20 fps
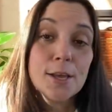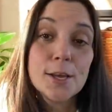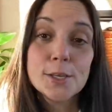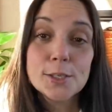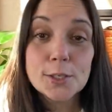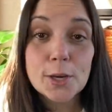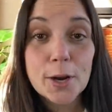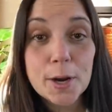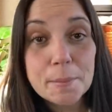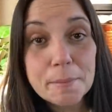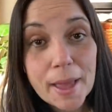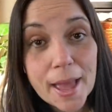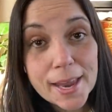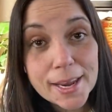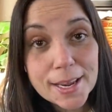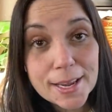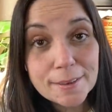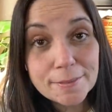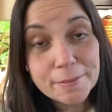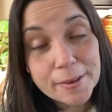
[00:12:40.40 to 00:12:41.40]
Sorry,
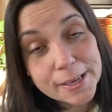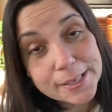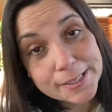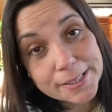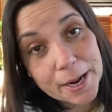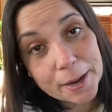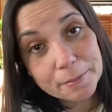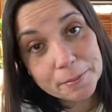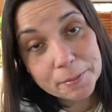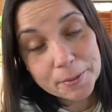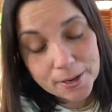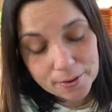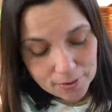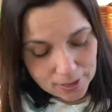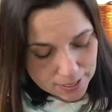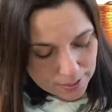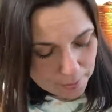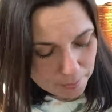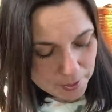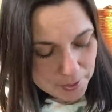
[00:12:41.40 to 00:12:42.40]
Maddie FaceTimed me
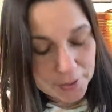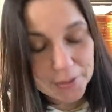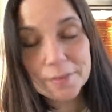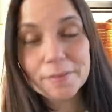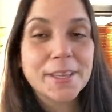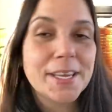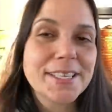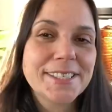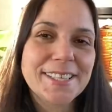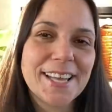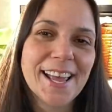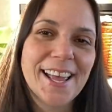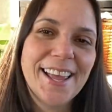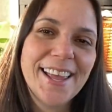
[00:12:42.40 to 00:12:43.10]
right in the middle of this.